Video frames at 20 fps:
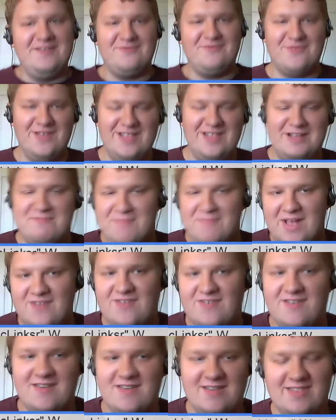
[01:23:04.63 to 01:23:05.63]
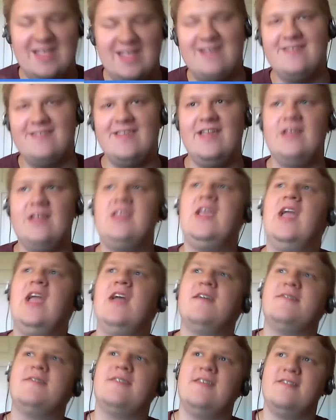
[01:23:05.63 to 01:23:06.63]
really mentioned. They said
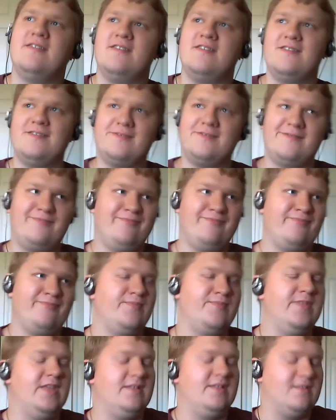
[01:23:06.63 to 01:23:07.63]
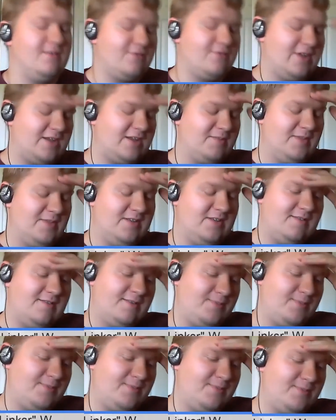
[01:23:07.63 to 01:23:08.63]
yes in the recommended
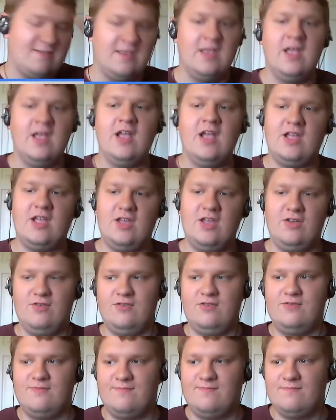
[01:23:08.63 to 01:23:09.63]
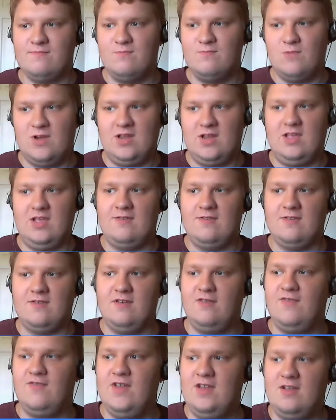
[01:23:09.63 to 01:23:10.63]
specs you want to use a
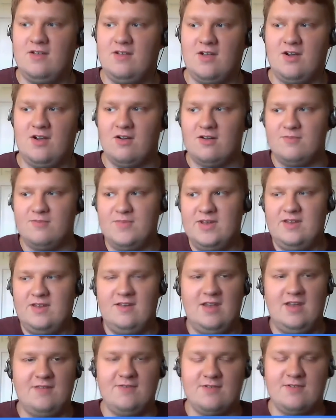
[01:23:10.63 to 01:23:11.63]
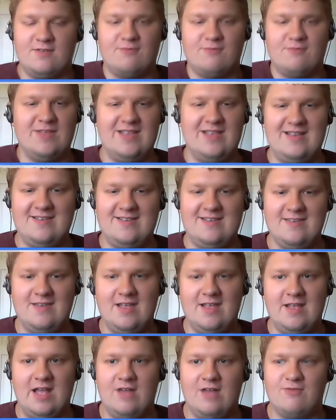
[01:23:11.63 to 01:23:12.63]
NVIDIA card, but it never really
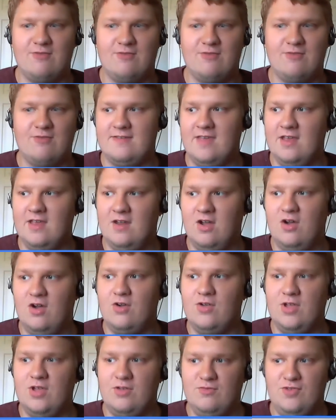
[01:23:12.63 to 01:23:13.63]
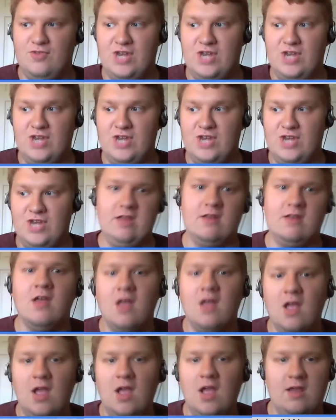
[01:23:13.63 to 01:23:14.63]
outright said, oh, you need
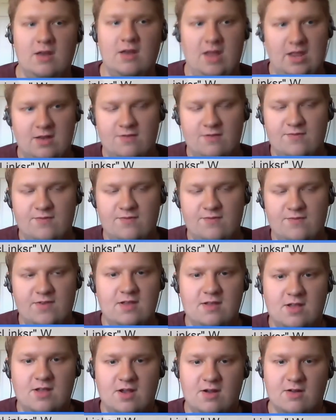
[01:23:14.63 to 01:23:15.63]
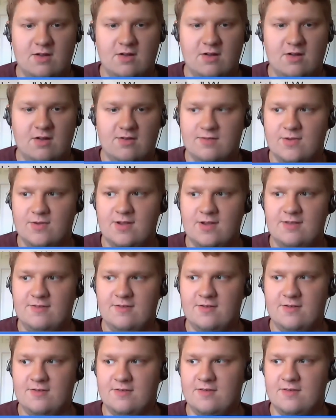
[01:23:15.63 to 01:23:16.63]
an NVIDIA card or otherwise
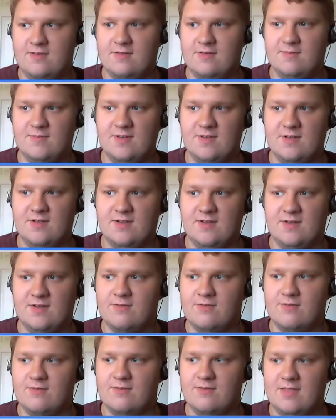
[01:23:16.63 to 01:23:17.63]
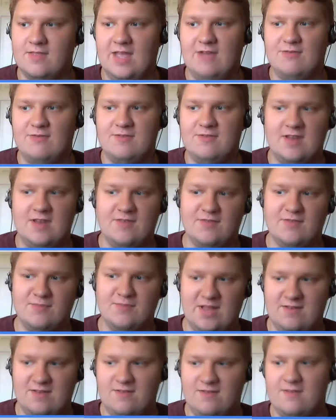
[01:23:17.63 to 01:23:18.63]
your system's not going to run it. That was never
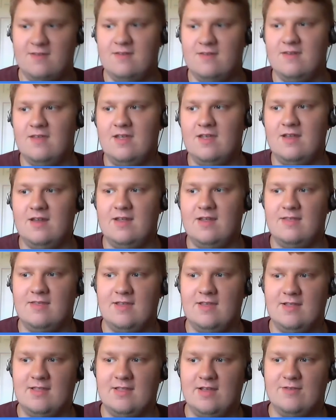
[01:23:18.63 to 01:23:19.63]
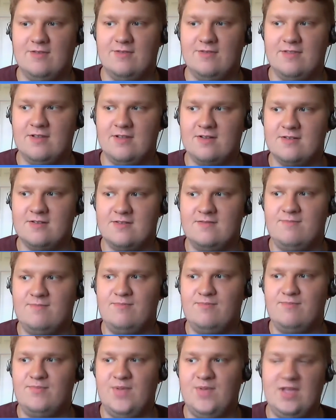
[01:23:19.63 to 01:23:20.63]
mentioned, and I think that was their
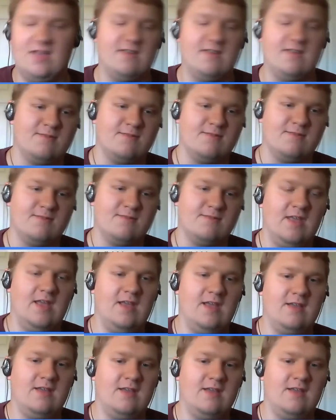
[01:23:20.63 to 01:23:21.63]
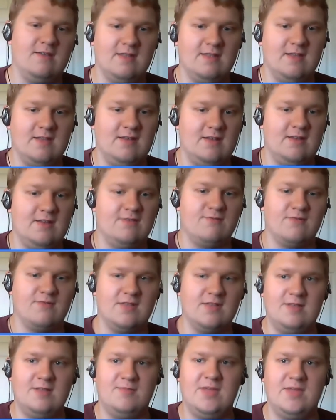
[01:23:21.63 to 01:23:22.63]
biggest mistake, is that they didn't
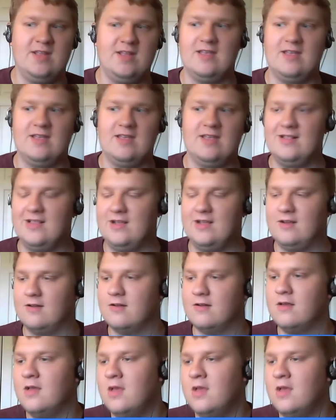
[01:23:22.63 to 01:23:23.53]
really make that clear.